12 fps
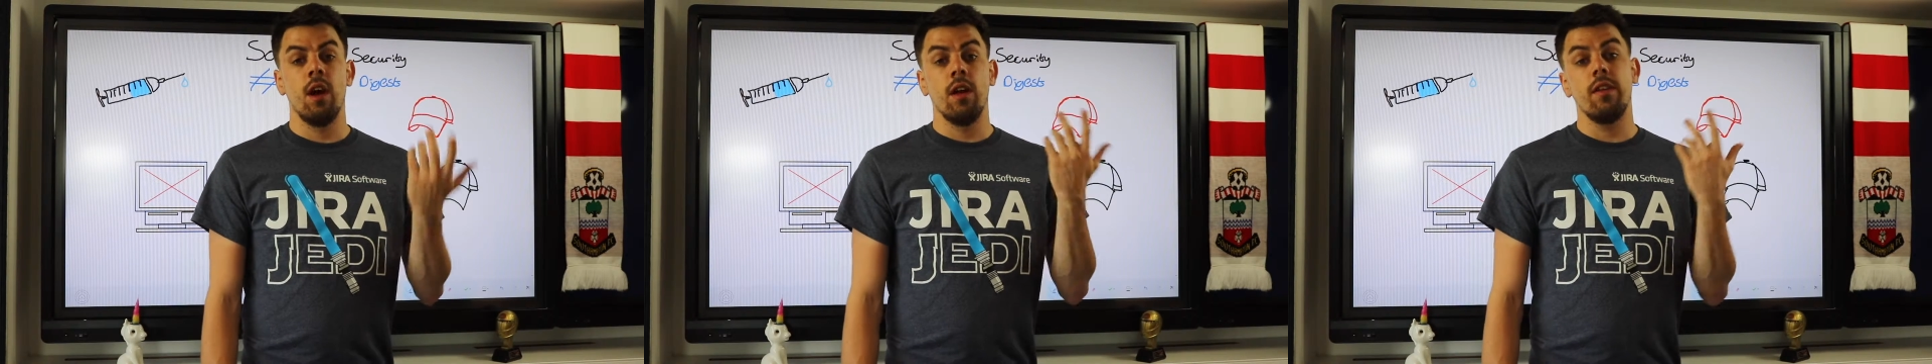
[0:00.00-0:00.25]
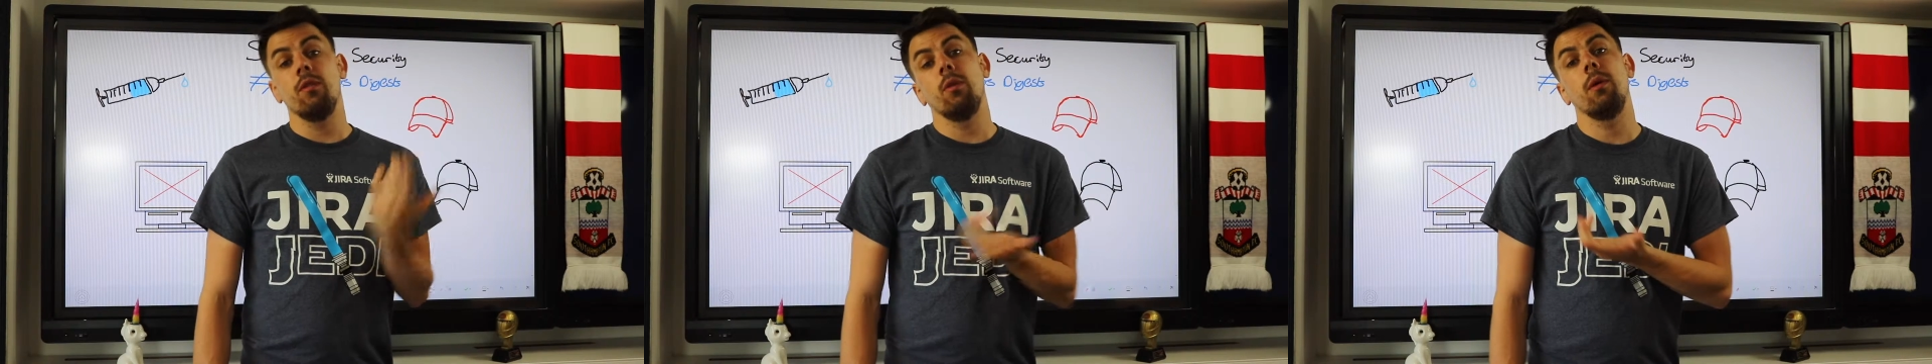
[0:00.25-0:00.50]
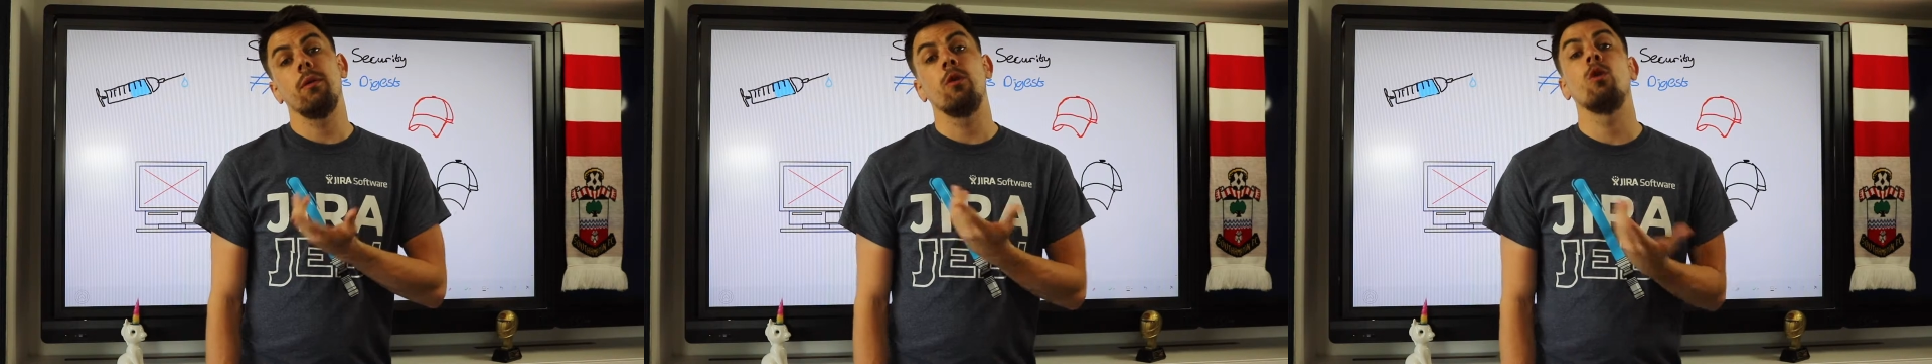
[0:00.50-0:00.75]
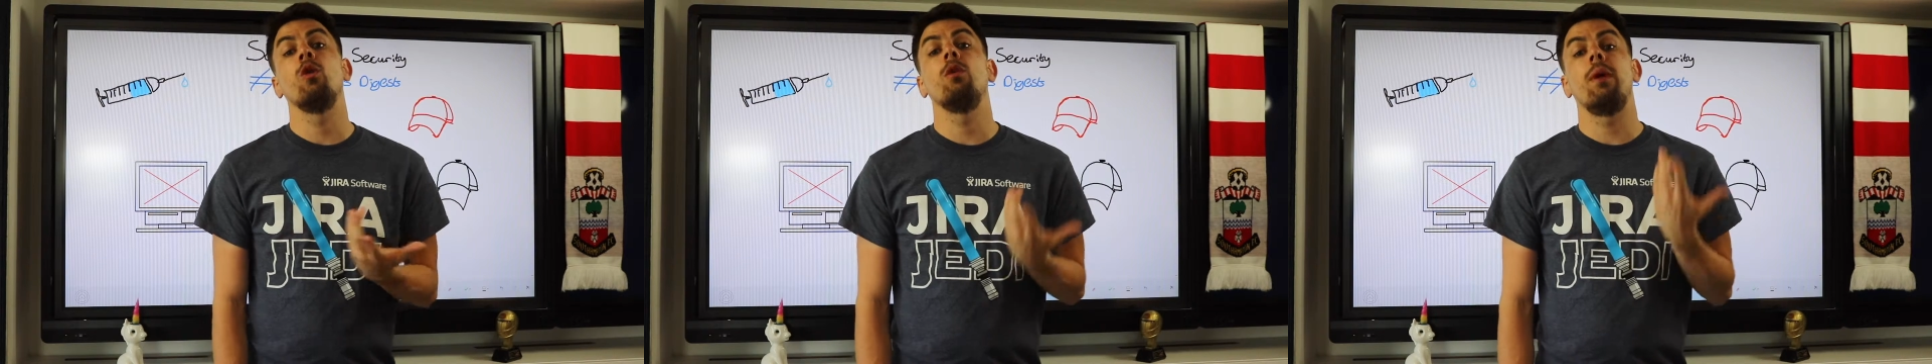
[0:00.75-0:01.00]
This week we're
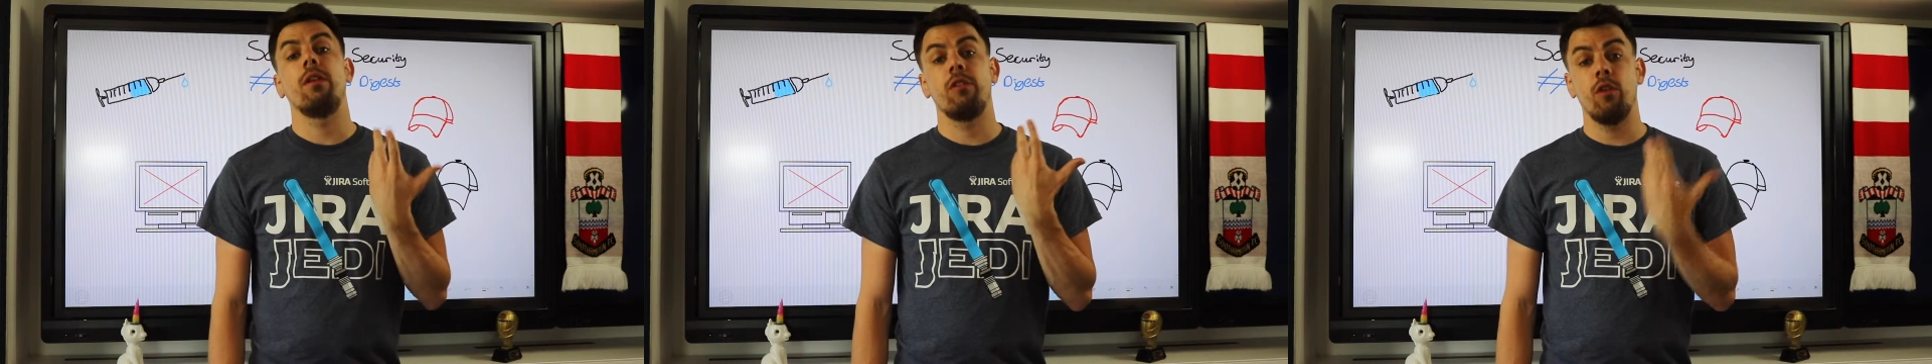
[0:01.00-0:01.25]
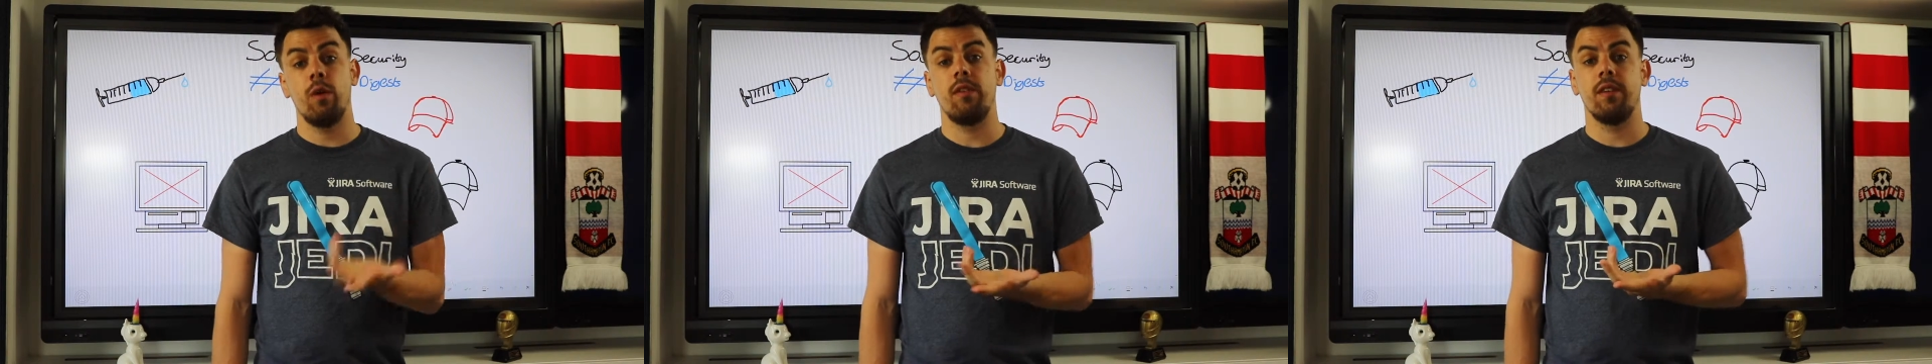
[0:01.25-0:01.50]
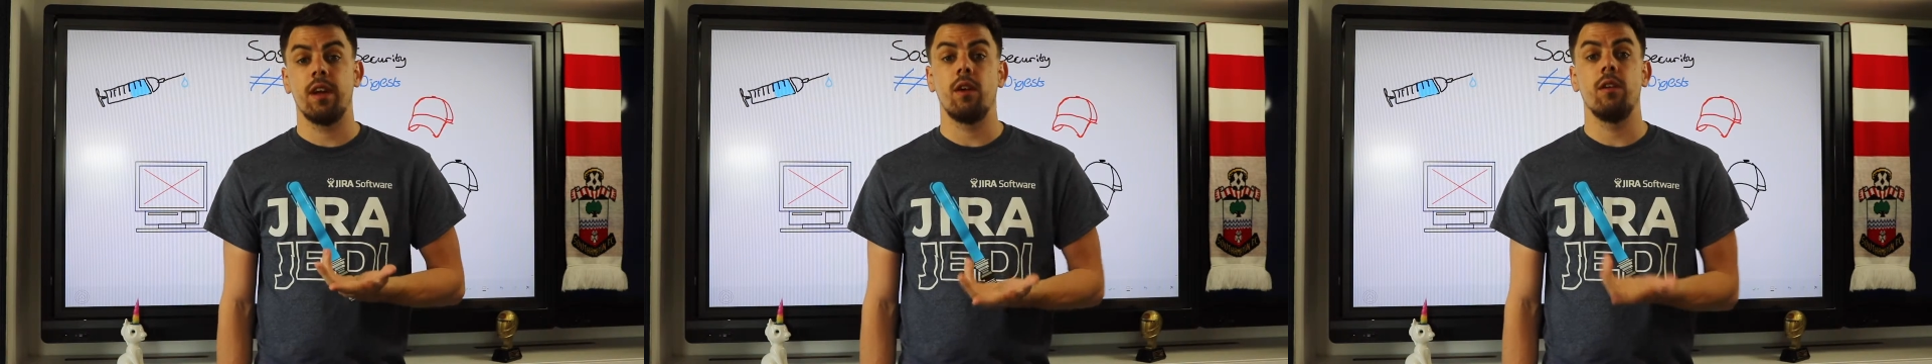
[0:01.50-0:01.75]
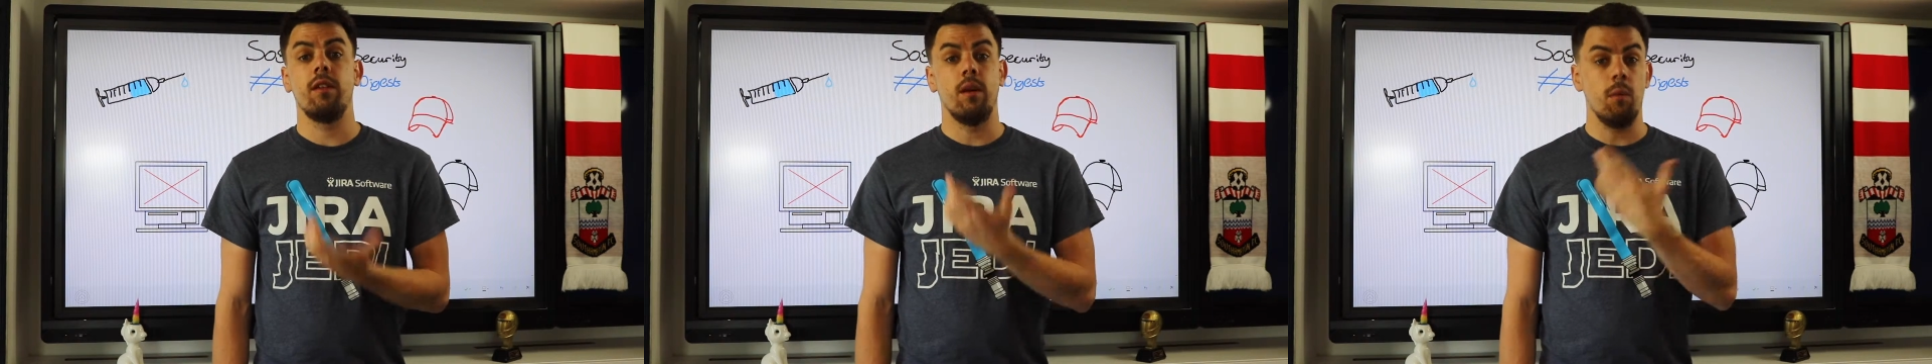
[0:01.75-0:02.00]
talking all about software
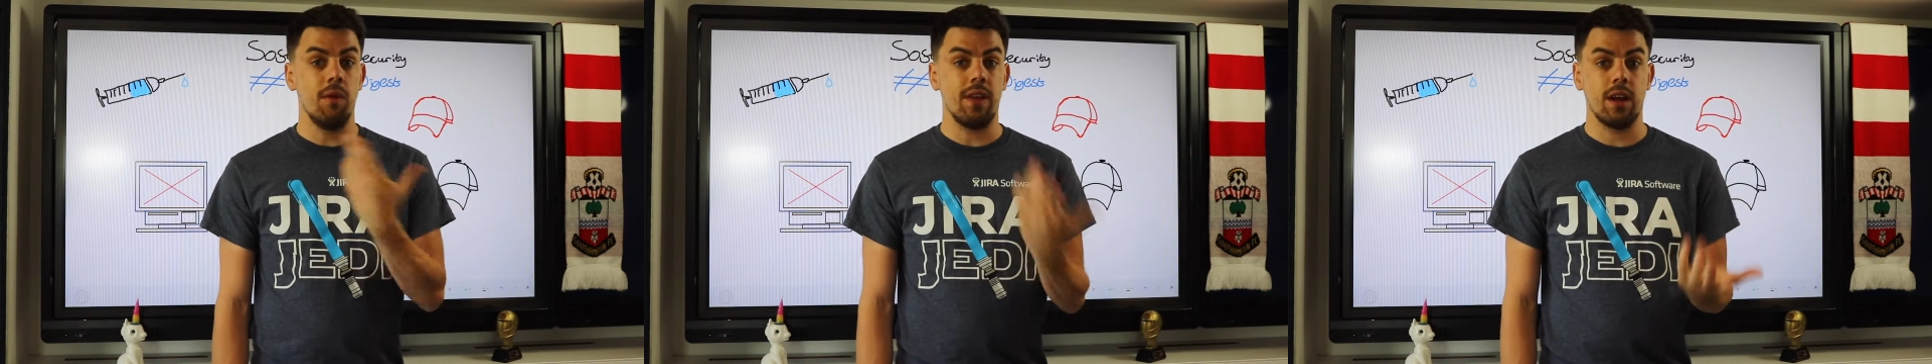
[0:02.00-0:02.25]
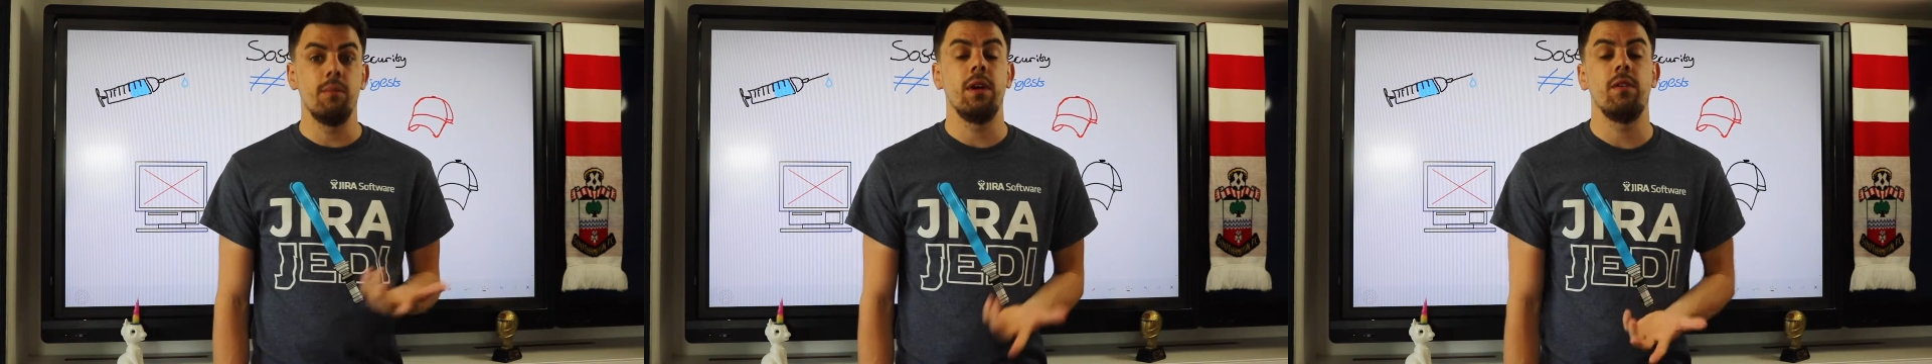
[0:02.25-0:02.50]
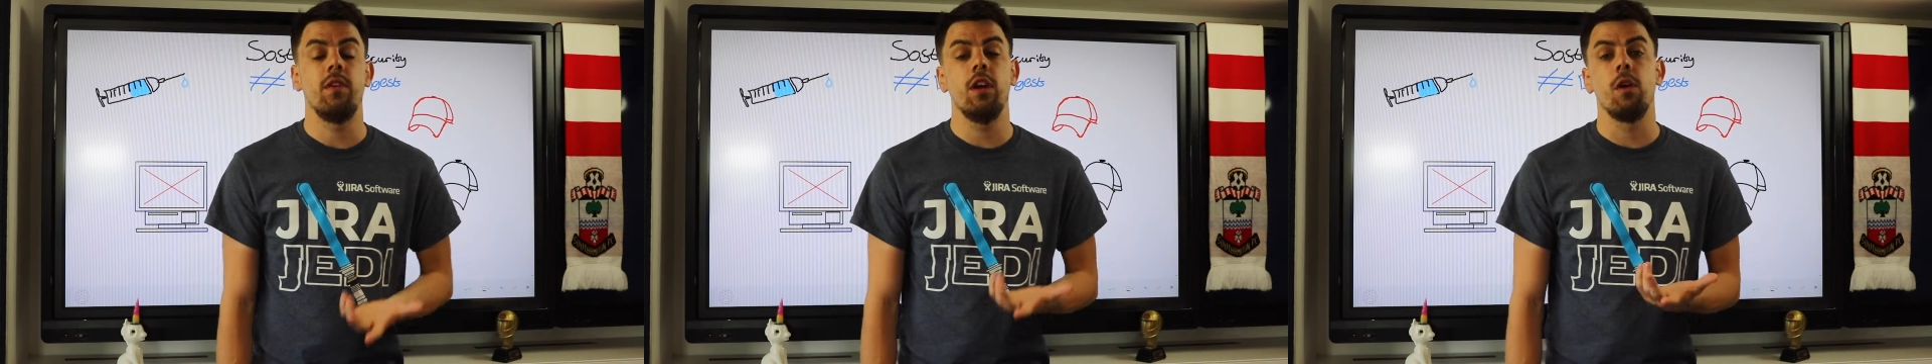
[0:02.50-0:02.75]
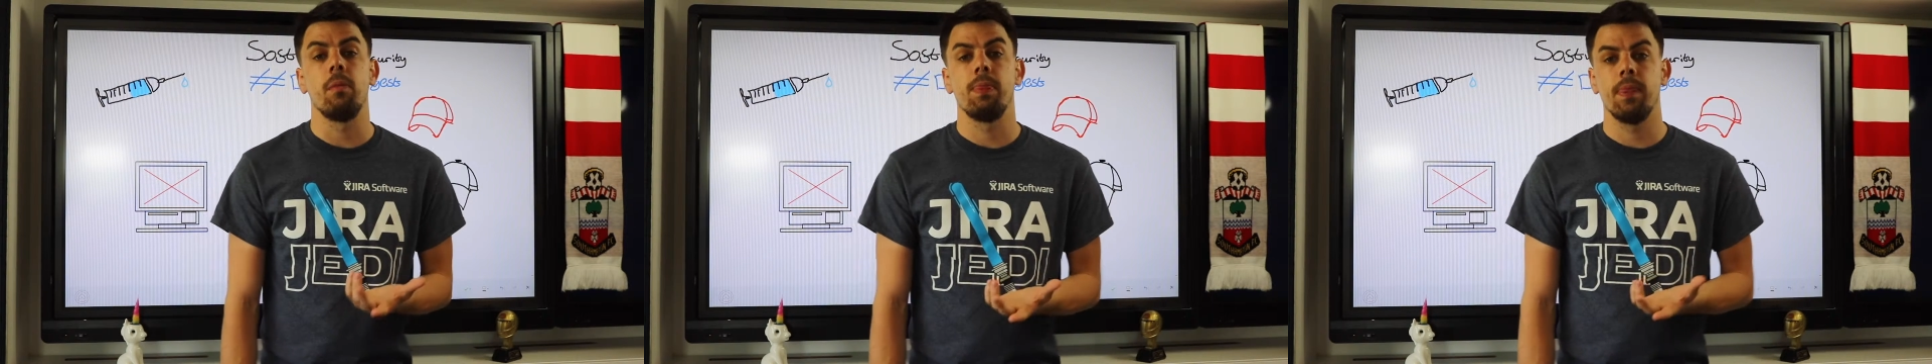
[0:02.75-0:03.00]
security and what that can mean for
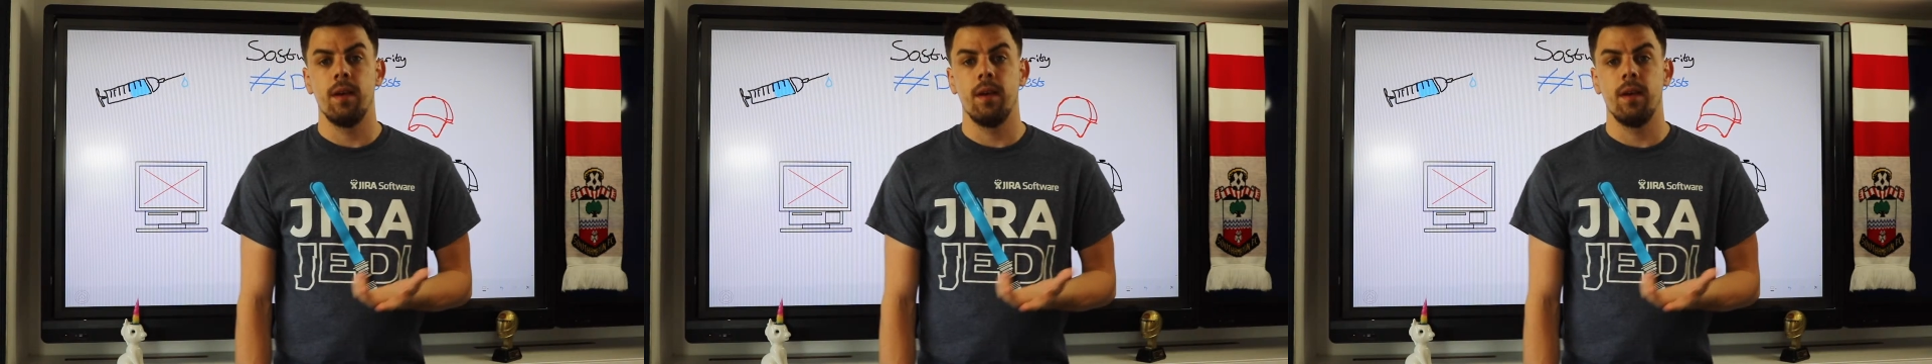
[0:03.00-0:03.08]
you.